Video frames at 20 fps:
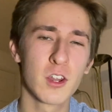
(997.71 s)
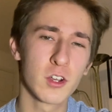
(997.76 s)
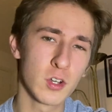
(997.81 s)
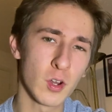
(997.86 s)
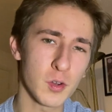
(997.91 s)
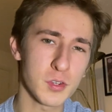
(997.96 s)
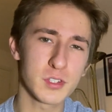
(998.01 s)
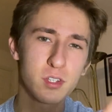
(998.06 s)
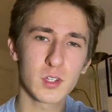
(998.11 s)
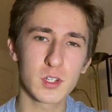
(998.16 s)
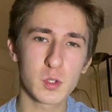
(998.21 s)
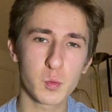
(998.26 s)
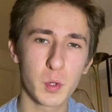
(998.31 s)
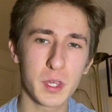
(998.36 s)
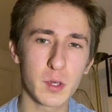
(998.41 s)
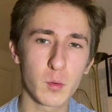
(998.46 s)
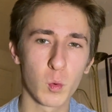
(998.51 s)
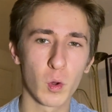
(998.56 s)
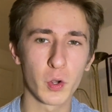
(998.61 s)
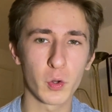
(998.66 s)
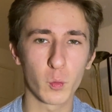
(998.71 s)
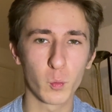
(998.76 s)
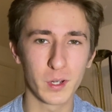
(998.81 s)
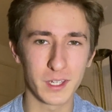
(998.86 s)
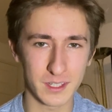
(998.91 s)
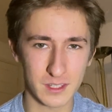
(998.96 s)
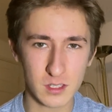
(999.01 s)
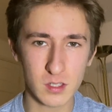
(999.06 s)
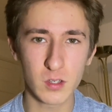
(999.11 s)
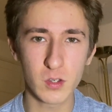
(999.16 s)
Not as good as week 1 or
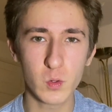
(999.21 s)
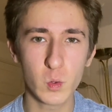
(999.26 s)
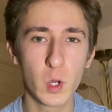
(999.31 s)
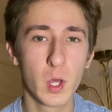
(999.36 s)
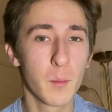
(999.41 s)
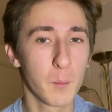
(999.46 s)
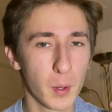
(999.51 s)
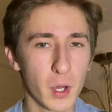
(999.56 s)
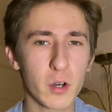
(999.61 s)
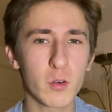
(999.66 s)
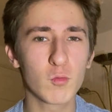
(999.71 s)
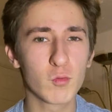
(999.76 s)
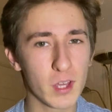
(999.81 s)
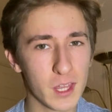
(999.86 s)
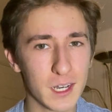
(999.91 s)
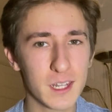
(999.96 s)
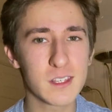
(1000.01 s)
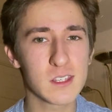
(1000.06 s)
week 2, but a really